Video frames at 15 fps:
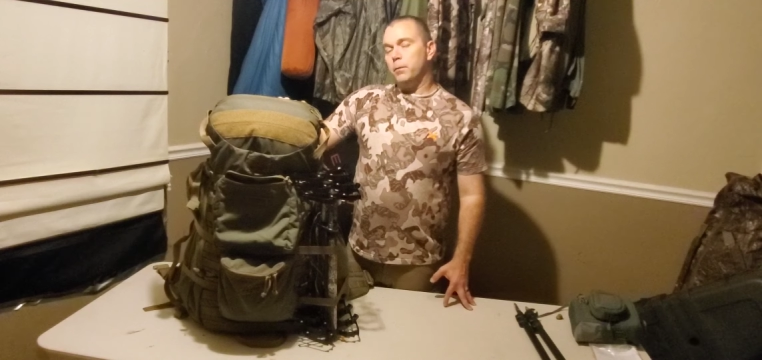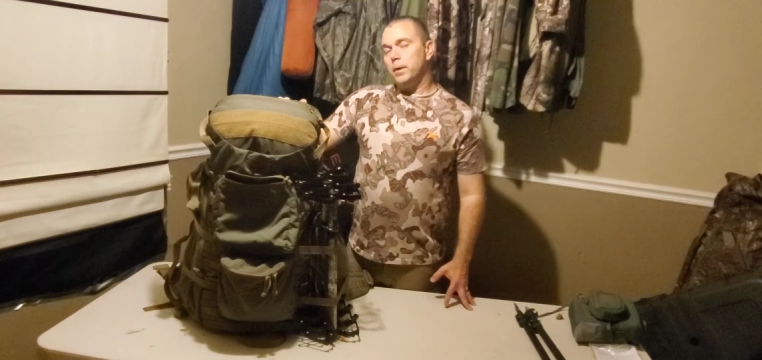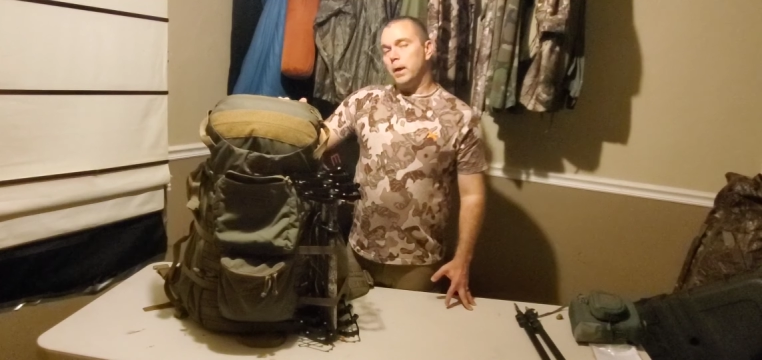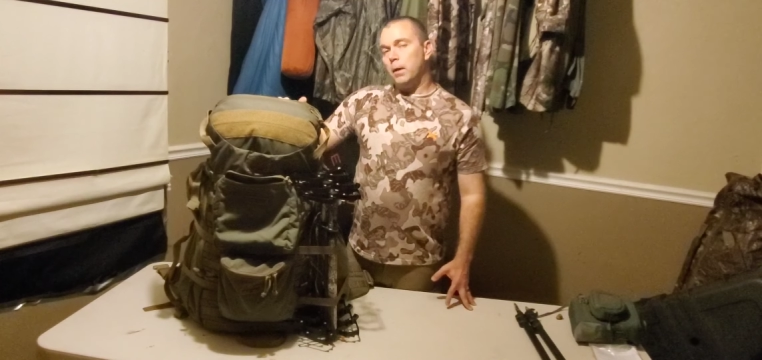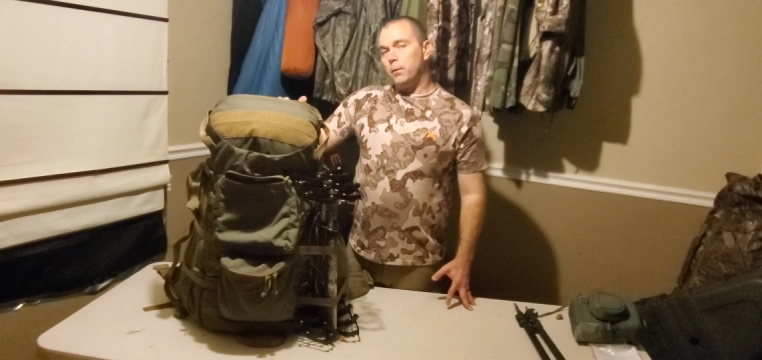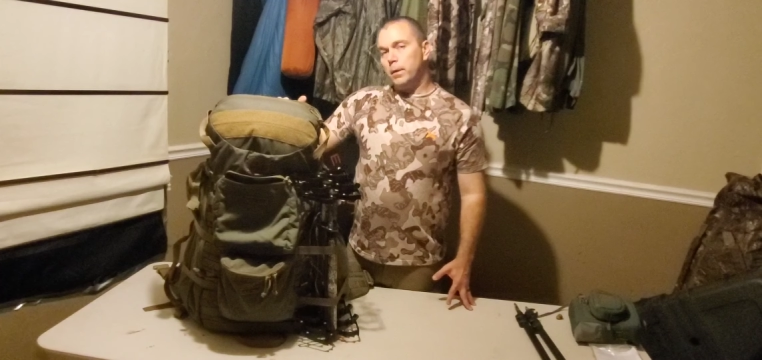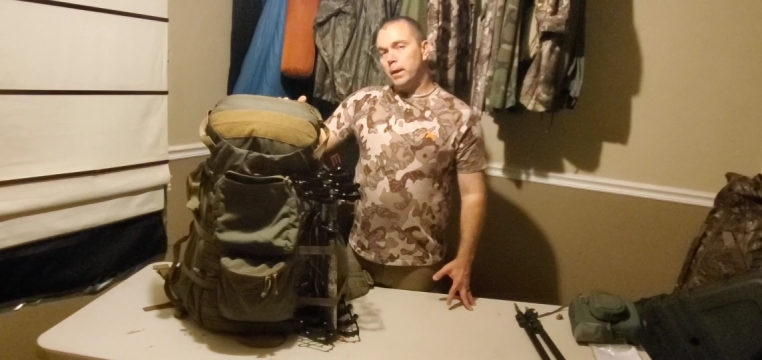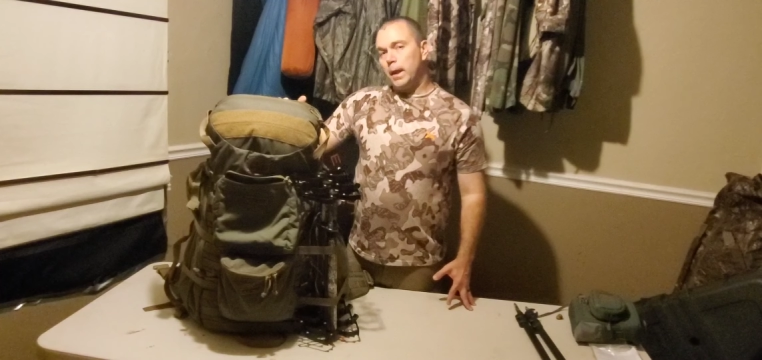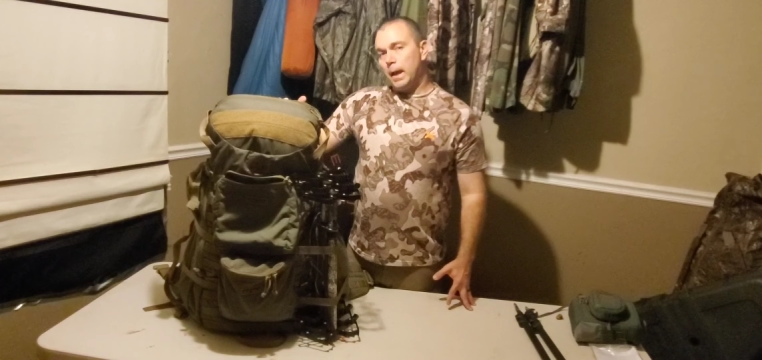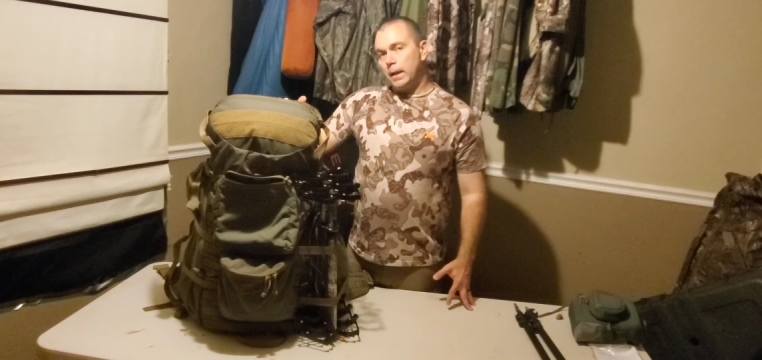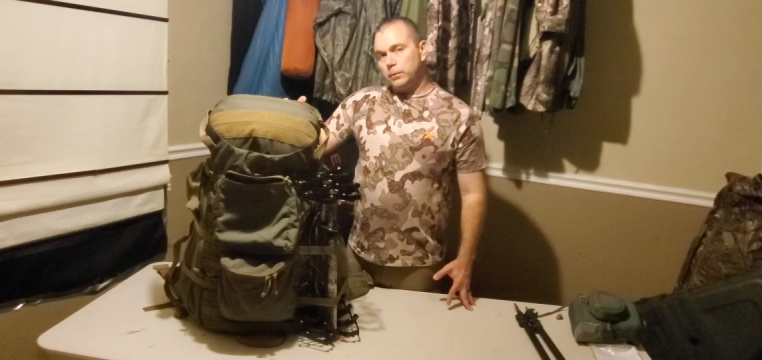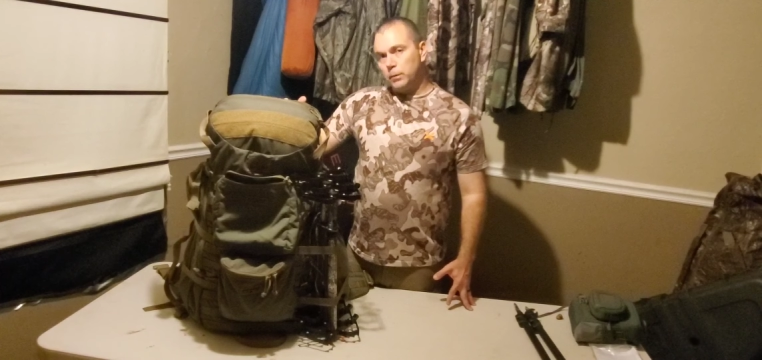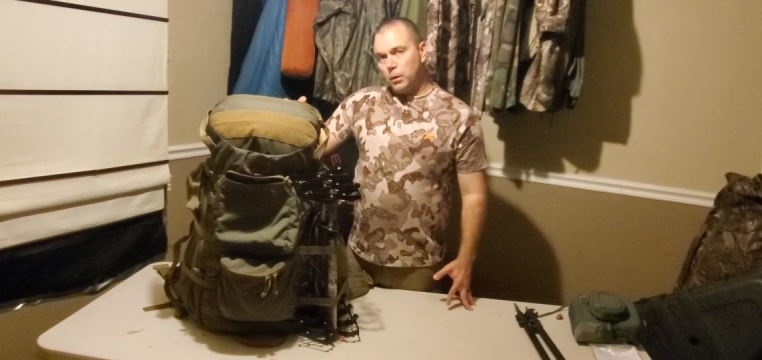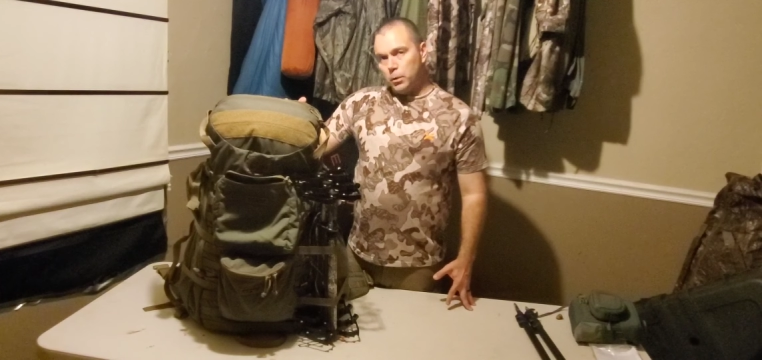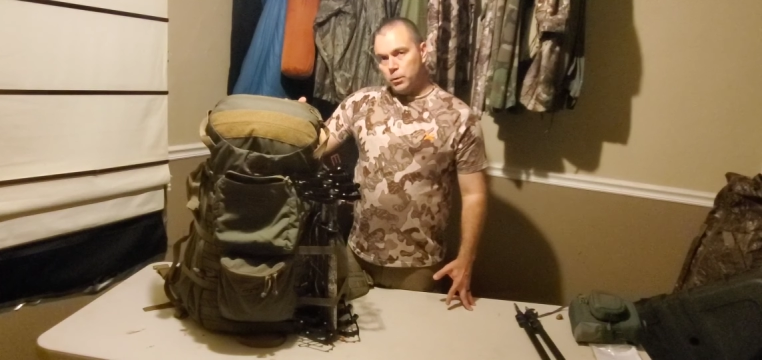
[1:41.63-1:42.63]
really
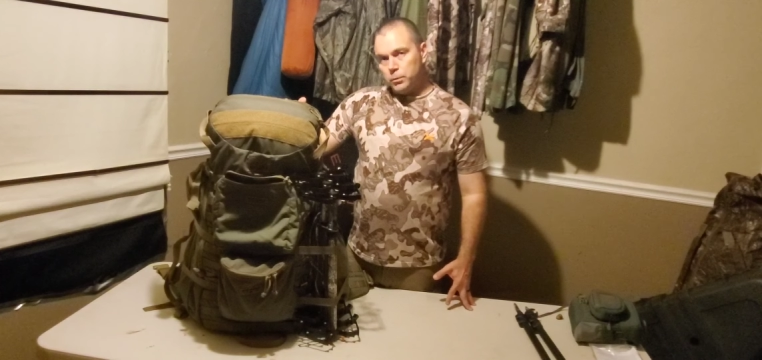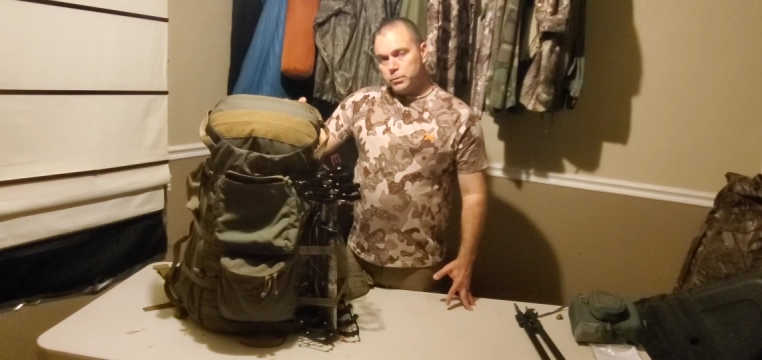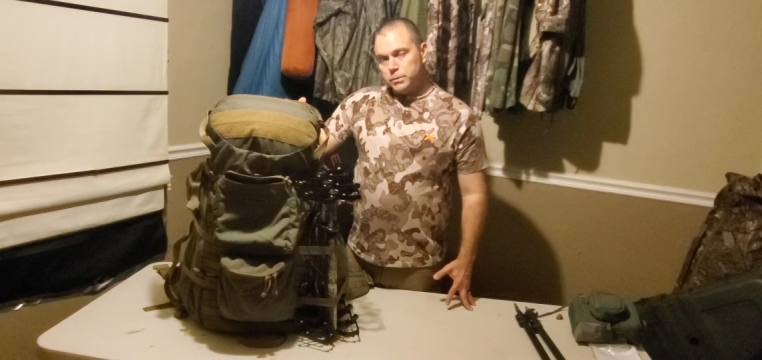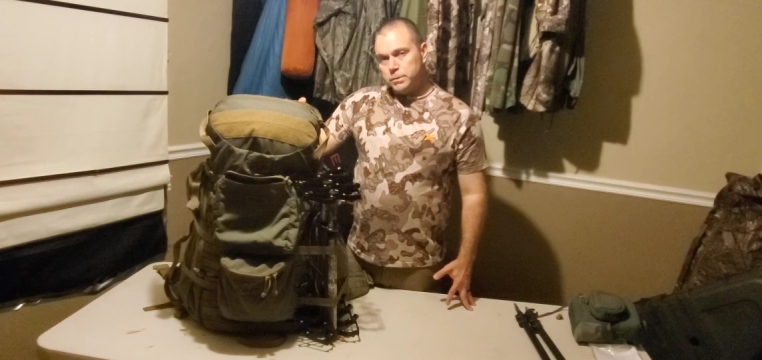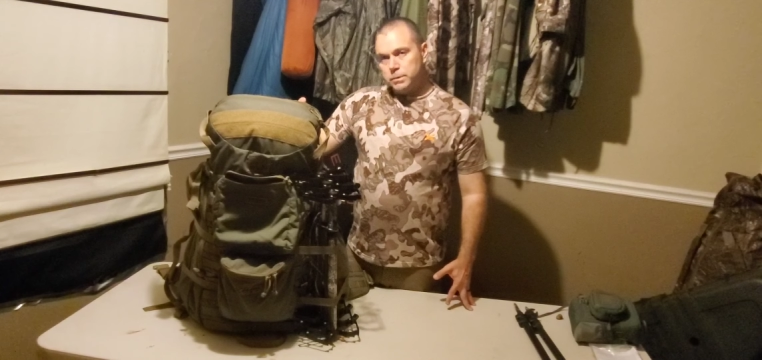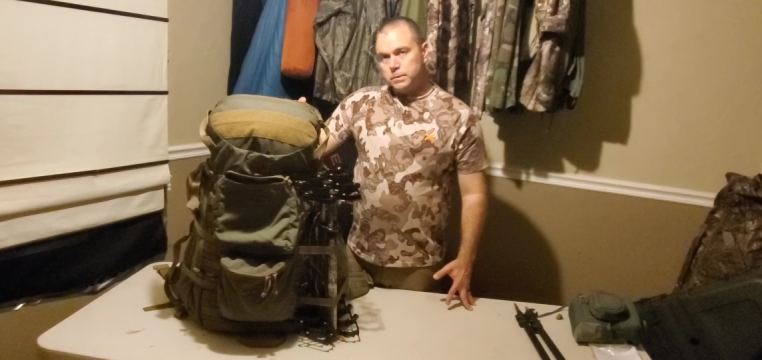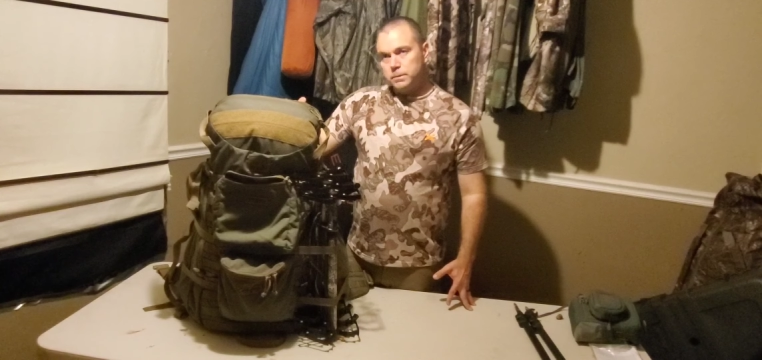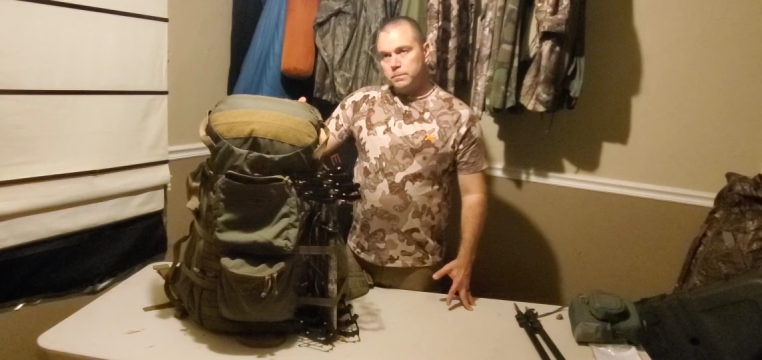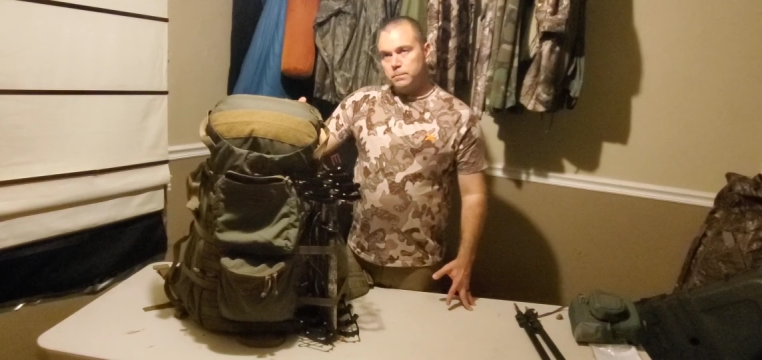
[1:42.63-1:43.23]
like those.